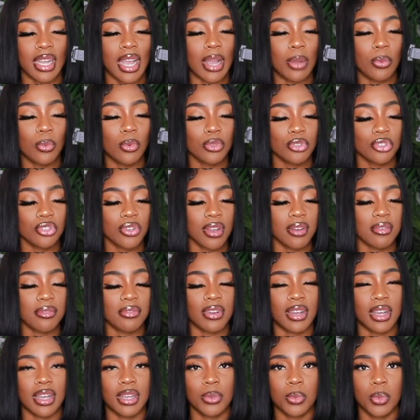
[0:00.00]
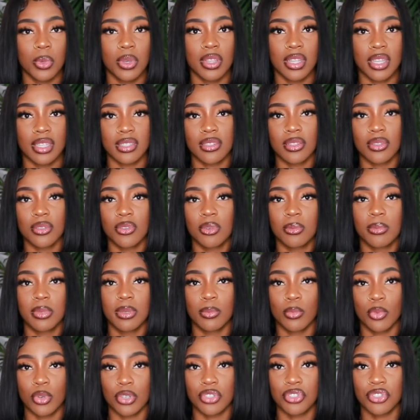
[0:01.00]
I will try to find one that's a little bit
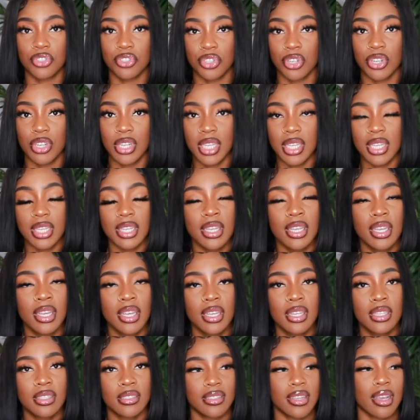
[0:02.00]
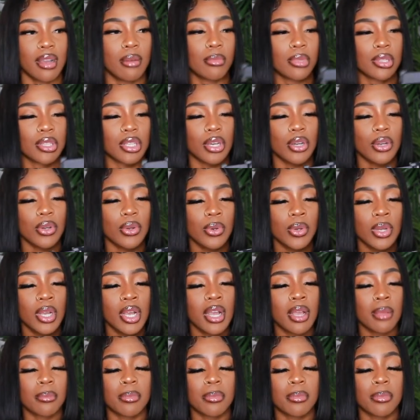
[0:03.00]
more sturdy down below,